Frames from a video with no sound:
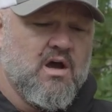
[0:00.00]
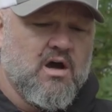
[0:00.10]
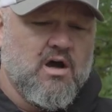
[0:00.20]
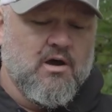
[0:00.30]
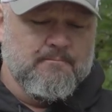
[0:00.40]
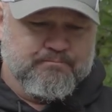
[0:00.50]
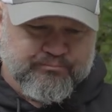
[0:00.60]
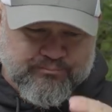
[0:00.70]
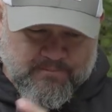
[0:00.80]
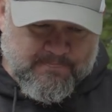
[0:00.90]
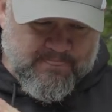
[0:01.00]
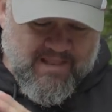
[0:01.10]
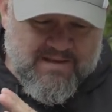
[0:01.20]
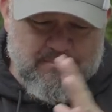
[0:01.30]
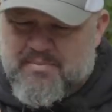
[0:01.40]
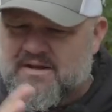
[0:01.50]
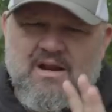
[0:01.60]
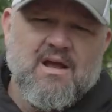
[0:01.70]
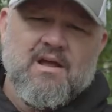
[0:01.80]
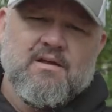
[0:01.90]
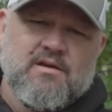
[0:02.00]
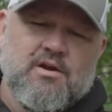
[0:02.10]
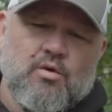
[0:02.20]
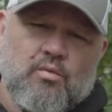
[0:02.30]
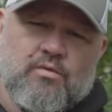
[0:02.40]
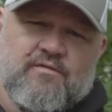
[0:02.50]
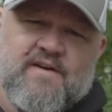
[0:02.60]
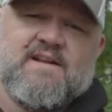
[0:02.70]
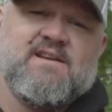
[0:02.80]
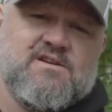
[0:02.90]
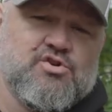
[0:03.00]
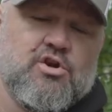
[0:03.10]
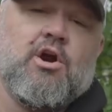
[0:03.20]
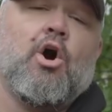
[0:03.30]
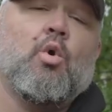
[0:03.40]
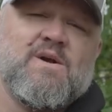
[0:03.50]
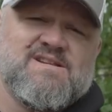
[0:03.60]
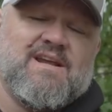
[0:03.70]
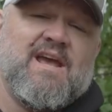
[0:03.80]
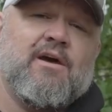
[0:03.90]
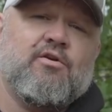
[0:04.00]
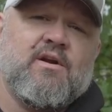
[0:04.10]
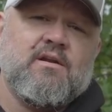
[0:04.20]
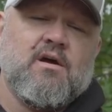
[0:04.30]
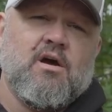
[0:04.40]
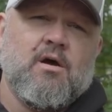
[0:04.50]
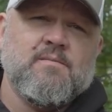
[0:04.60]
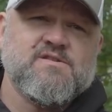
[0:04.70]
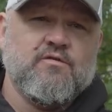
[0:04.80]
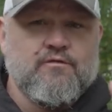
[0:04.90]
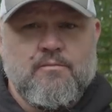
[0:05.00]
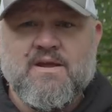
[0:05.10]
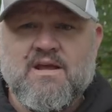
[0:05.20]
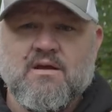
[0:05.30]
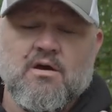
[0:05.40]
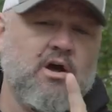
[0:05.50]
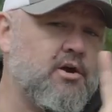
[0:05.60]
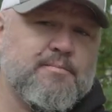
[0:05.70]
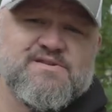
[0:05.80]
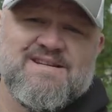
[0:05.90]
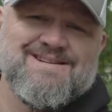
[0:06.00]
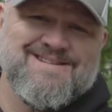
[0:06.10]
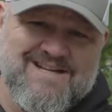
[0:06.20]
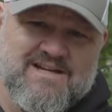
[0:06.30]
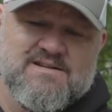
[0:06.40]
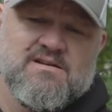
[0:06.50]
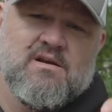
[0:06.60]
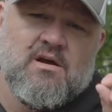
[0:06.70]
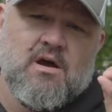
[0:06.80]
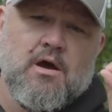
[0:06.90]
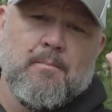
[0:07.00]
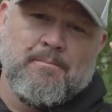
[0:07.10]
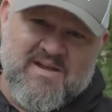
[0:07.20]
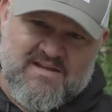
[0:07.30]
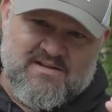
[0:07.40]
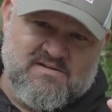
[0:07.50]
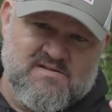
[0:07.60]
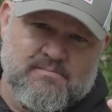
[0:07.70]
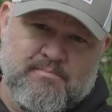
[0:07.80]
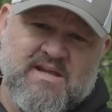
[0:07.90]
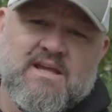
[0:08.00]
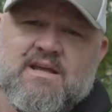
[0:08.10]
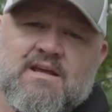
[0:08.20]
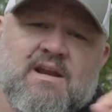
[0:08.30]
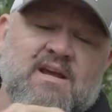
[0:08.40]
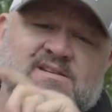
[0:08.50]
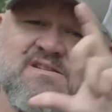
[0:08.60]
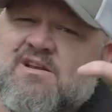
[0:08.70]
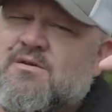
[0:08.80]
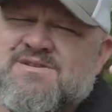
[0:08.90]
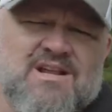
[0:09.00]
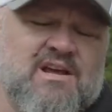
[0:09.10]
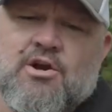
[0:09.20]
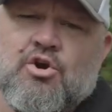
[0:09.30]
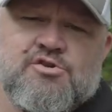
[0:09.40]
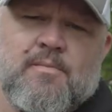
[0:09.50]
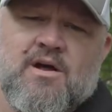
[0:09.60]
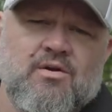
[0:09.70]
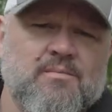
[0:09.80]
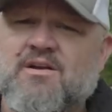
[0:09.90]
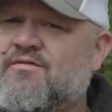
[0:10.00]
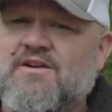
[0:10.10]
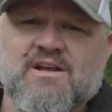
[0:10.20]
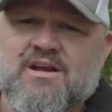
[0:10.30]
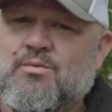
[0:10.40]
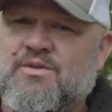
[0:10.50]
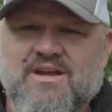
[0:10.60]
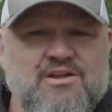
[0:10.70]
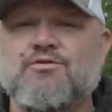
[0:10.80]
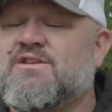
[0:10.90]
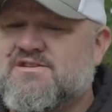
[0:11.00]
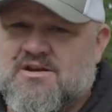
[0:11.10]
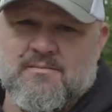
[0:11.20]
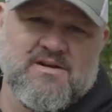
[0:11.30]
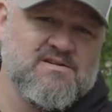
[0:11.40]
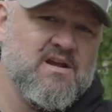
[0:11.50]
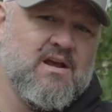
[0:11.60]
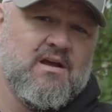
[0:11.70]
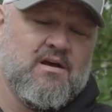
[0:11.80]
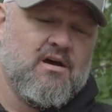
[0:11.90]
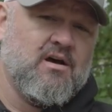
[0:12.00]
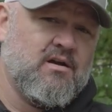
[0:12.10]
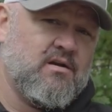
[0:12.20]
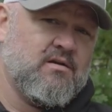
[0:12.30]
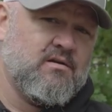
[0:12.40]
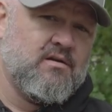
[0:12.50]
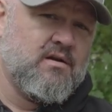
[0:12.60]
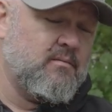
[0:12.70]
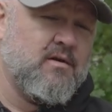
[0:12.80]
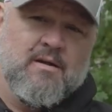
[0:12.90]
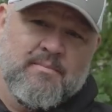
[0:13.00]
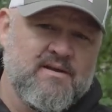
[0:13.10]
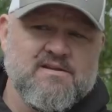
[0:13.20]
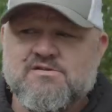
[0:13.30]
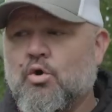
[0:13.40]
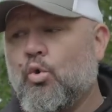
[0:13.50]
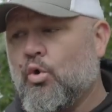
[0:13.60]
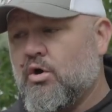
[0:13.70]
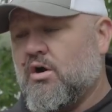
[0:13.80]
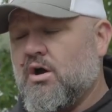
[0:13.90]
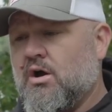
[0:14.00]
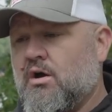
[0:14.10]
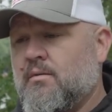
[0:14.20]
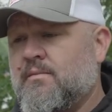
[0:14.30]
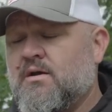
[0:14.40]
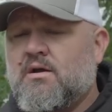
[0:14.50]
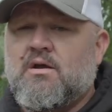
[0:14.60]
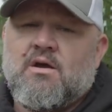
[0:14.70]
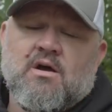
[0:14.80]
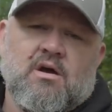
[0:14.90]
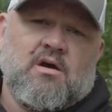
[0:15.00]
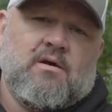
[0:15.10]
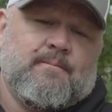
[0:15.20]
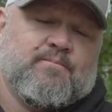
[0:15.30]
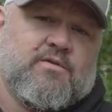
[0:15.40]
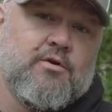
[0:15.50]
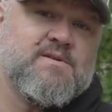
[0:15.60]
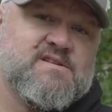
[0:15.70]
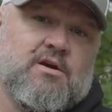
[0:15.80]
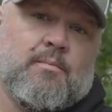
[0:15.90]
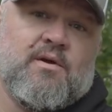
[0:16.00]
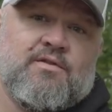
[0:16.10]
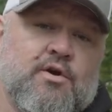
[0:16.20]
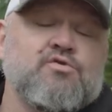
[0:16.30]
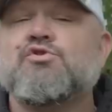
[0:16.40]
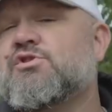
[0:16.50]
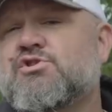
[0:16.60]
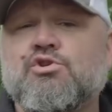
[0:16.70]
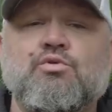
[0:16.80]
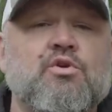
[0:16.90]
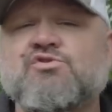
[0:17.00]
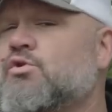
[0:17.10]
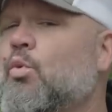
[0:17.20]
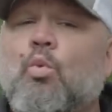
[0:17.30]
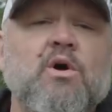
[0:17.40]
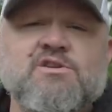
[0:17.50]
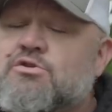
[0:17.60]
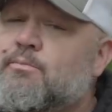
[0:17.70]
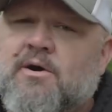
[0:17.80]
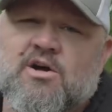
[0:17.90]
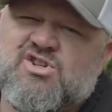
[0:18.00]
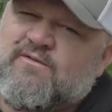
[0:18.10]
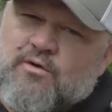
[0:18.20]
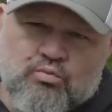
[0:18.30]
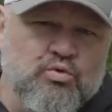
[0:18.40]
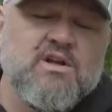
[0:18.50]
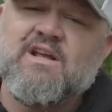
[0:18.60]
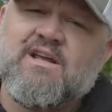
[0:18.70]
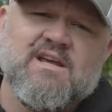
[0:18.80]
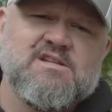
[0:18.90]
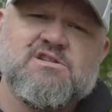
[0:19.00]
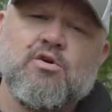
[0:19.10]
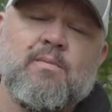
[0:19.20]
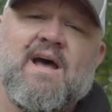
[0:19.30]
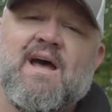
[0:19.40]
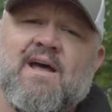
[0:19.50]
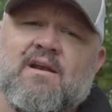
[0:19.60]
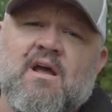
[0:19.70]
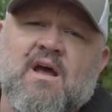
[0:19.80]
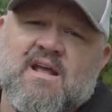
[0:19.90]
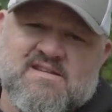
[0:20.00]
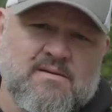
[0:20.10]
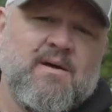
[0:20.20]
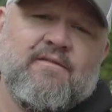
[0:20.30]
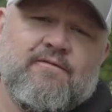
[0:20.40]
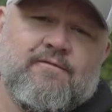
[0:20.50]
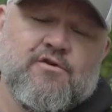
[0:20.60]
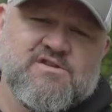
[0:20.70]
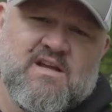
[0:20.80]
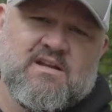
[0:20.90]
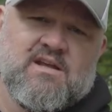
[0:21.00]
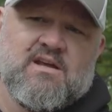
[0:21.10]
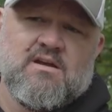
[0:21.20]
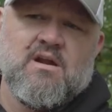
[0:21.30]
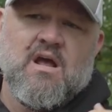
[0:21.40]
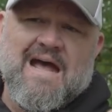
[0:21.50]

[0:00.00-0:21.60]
Um, but you know the fact is you're going to always encounter it. Um, so for me, 100% DEET. Uh, Bens, B-E-N-S. It comes in like an orange bottle. I'm not affiliated with either of these companies, uh, not Bens or um, uh, Thermacell, but those are the two. Those are the one-two punch. If it really gets so bad, it's in my first aid kit.